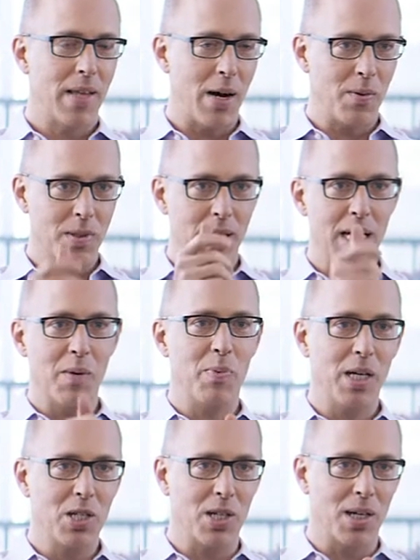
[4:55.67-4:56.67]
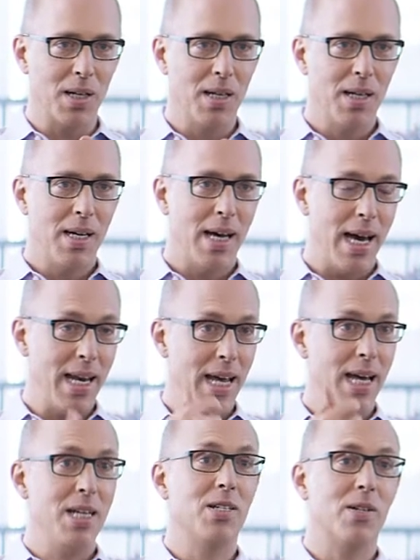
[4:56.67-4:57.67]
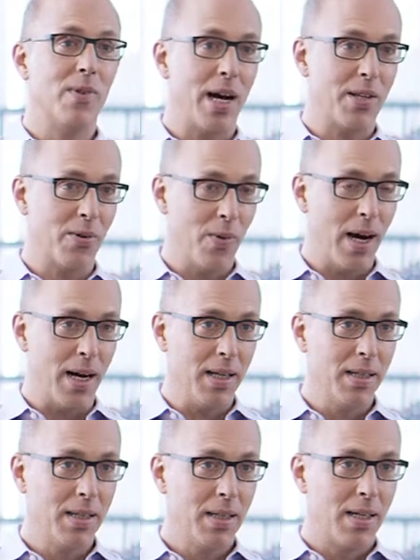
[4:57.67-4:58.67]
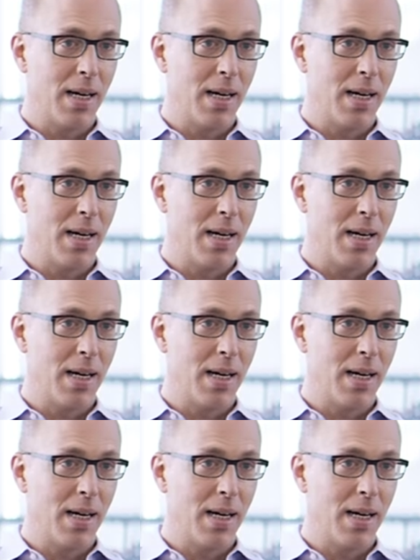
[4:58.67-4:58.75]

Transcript: that will take a picture and age it rather well.